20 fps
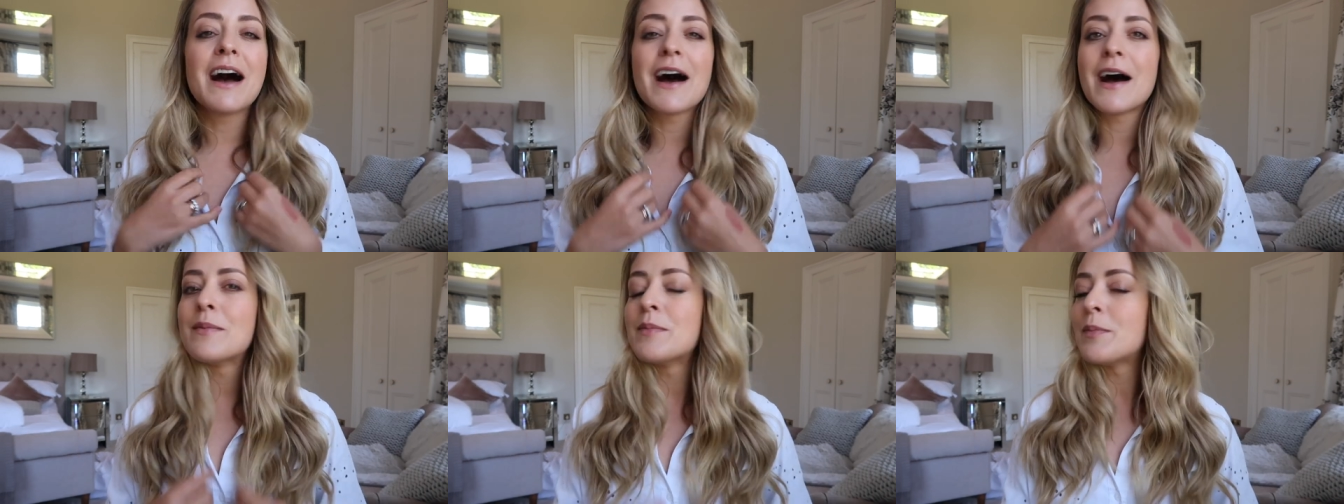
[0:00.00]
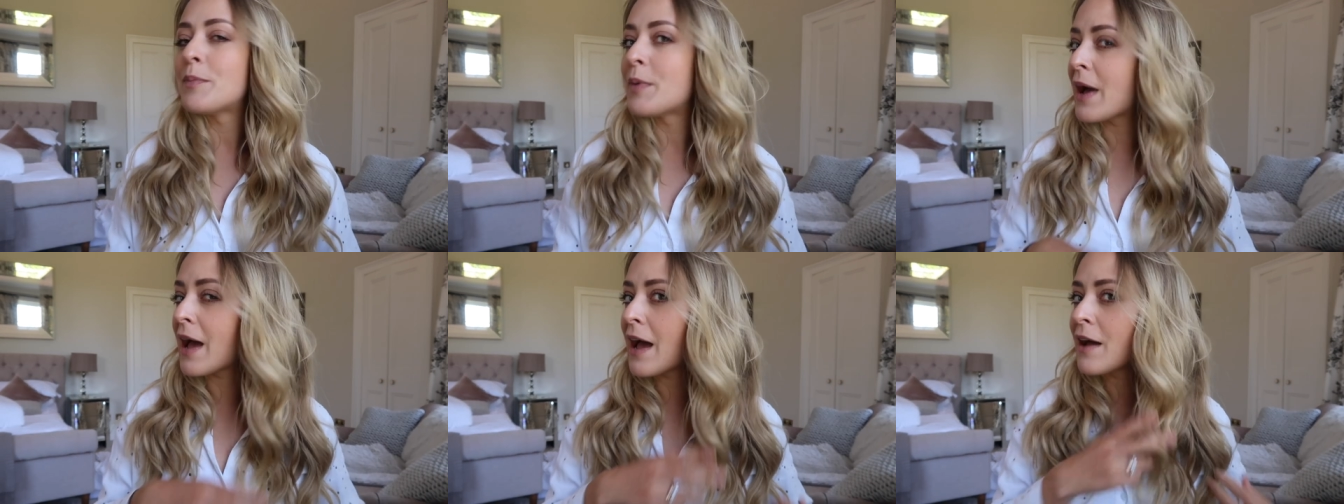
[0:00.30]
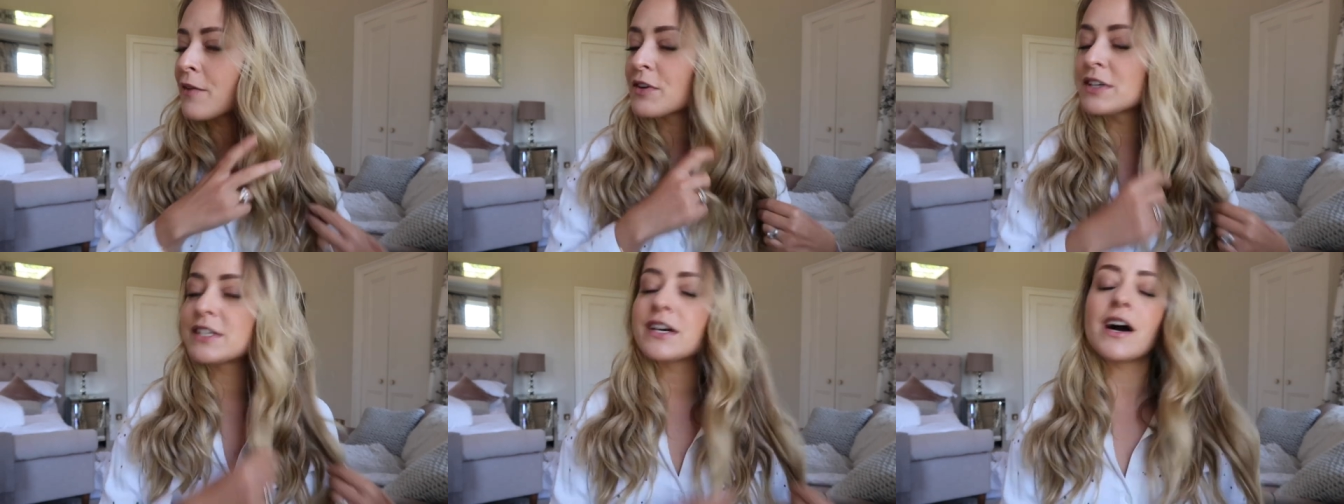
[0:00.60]
Um, but
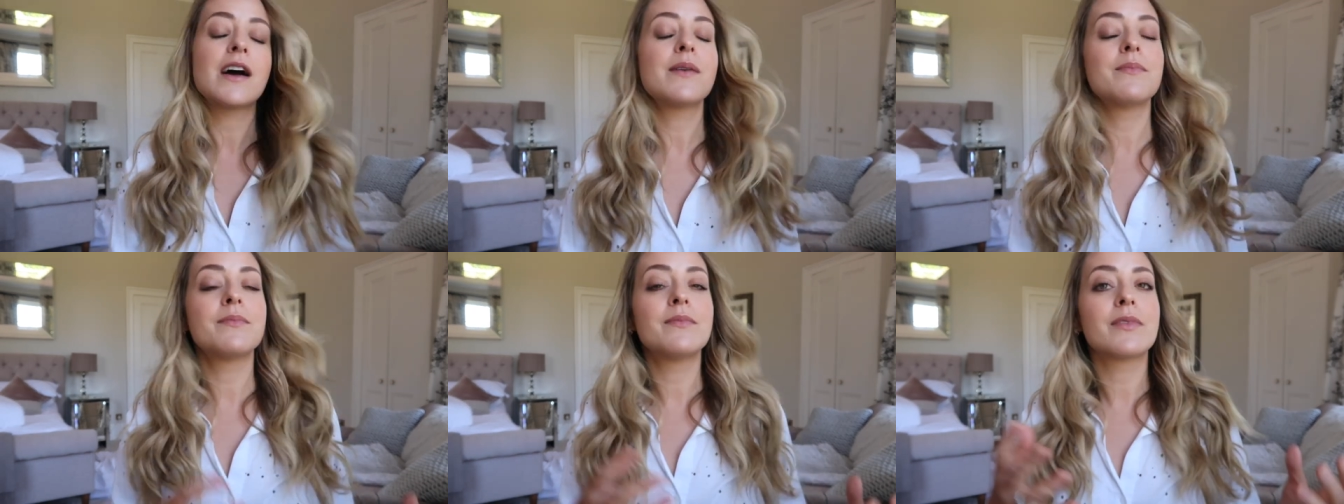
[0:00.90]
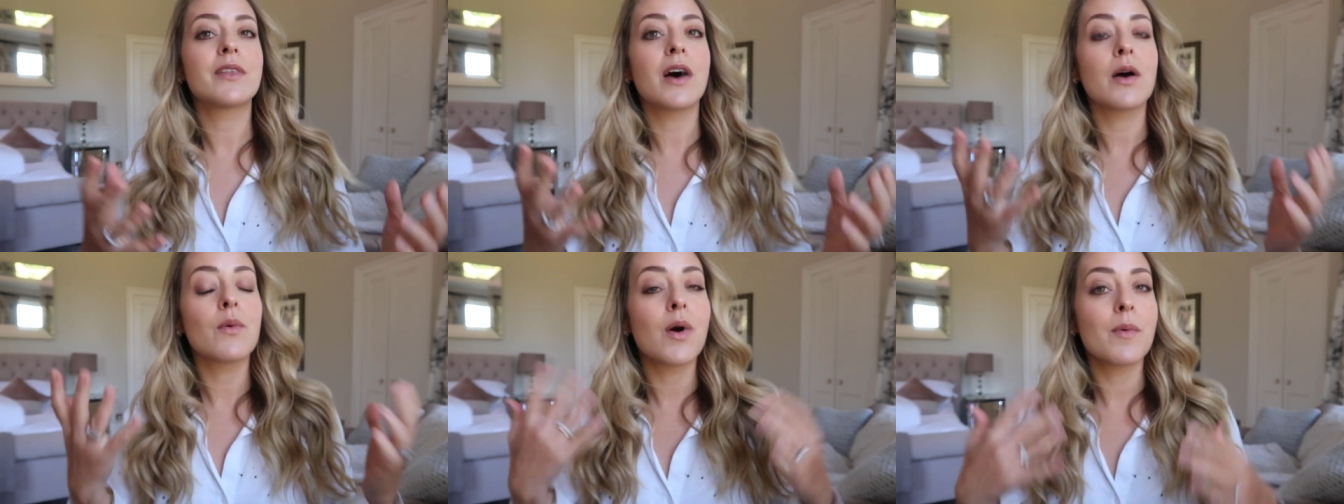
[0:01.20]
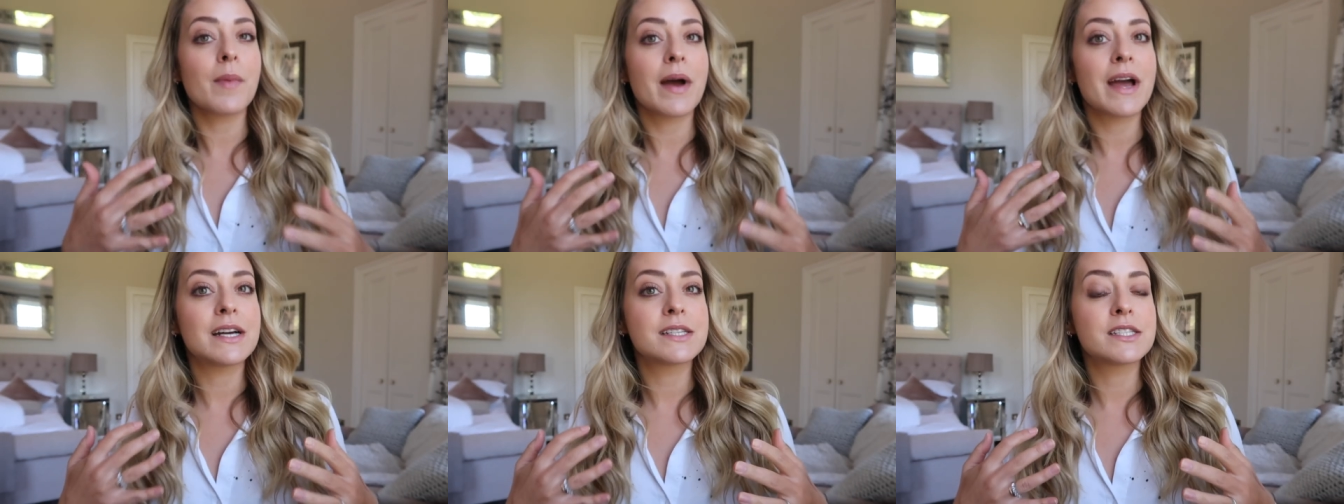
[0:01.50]
every time I
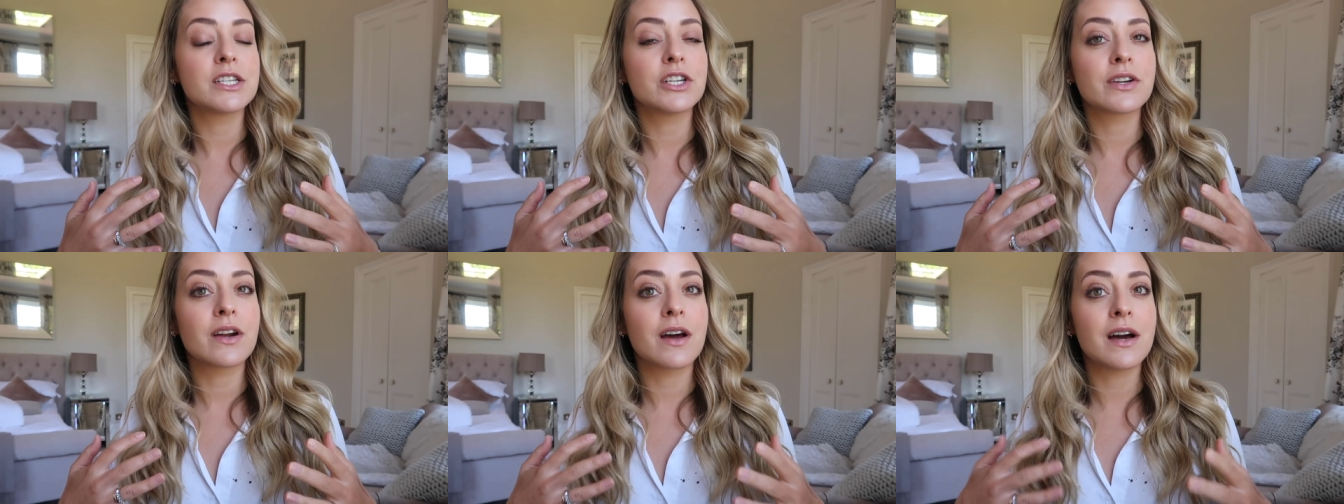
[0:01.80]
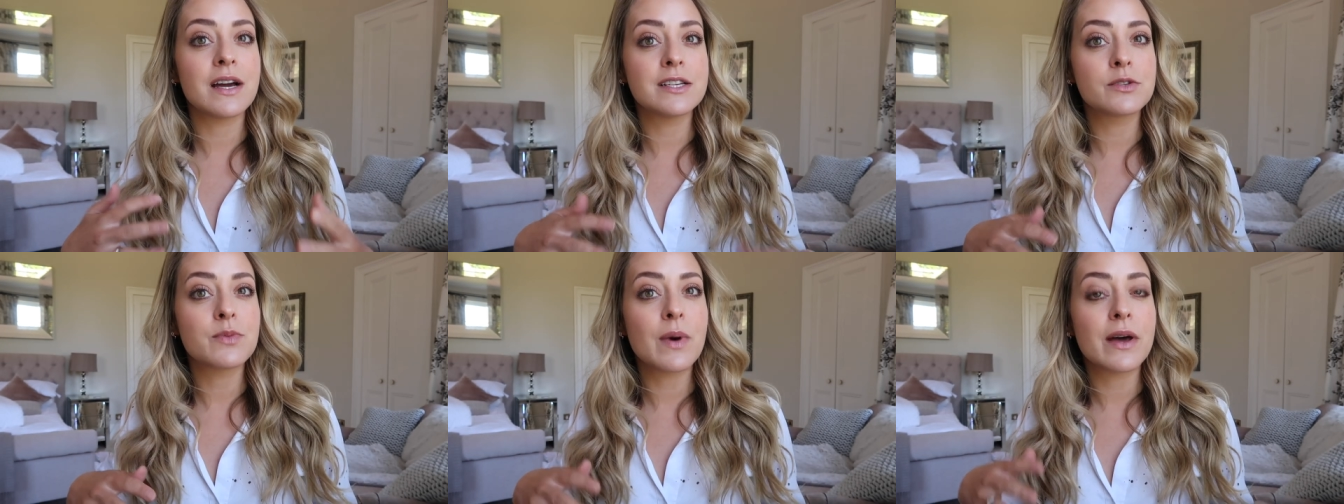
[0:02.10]
want my hair to look nice,